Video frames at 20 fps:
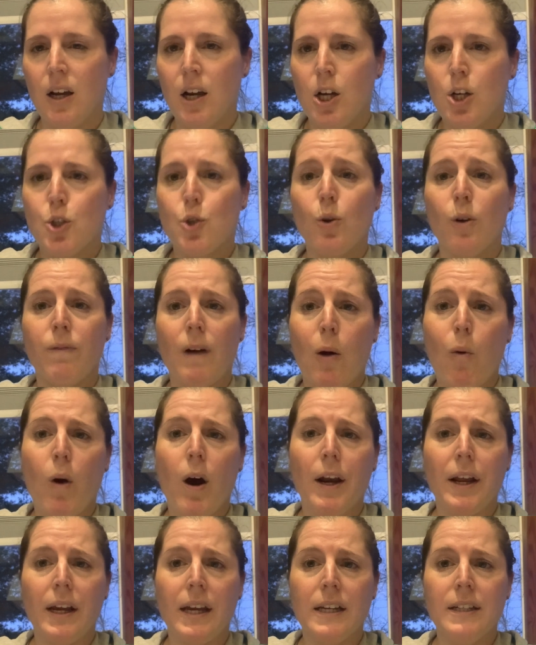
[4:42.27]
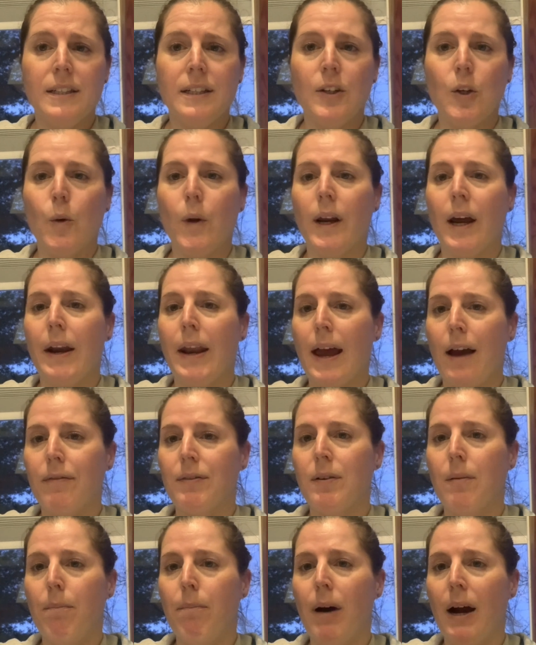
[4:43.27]
so if I want to continue it, I'd have
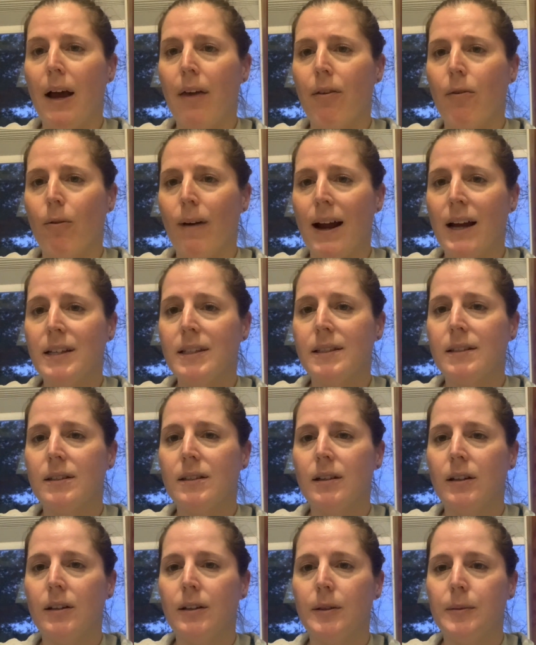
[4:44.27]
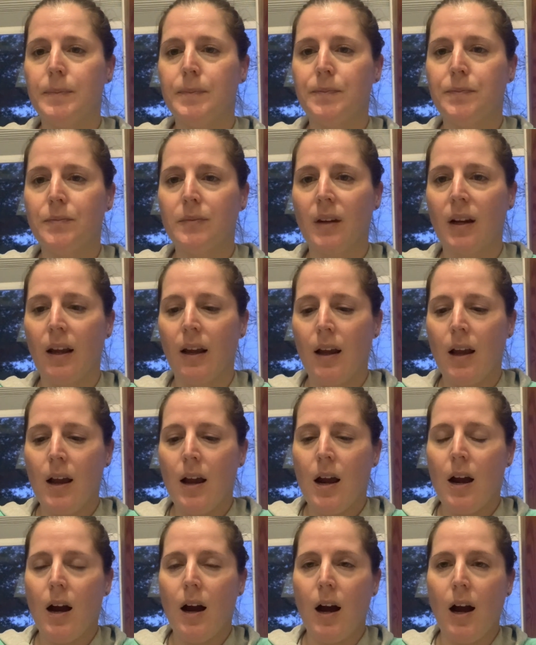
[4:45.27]
to buy the rest.
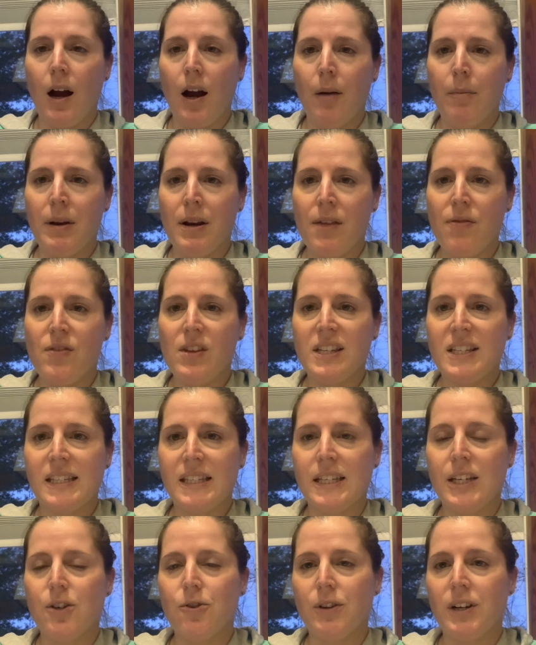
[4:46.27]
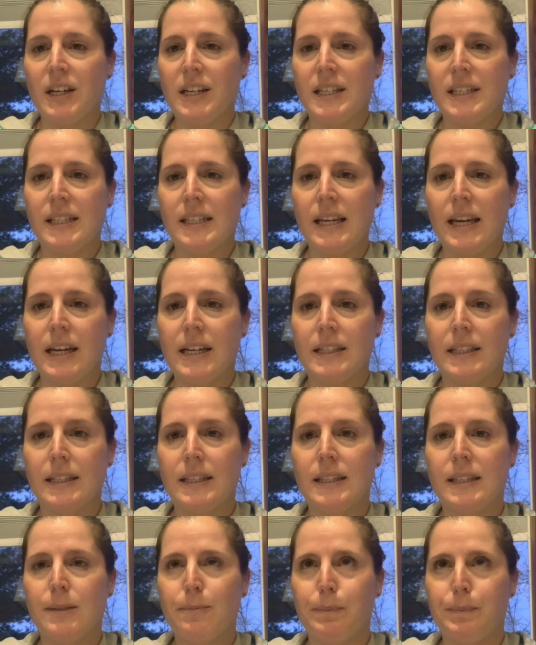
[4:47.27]
And in this series,
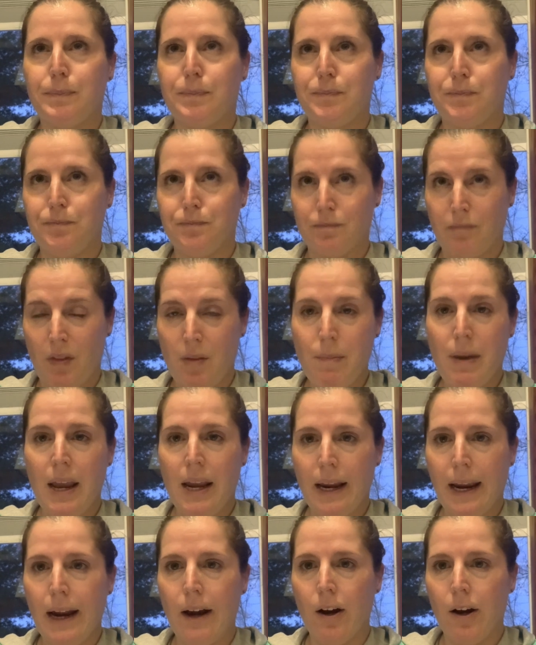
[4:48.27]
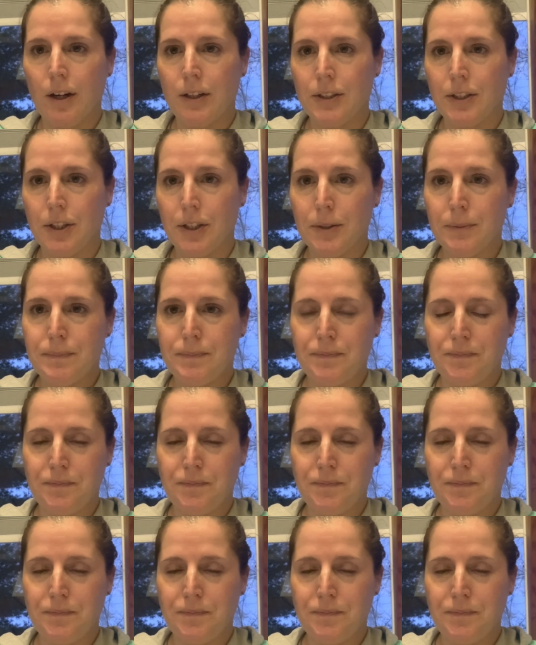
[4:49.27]
it's the main character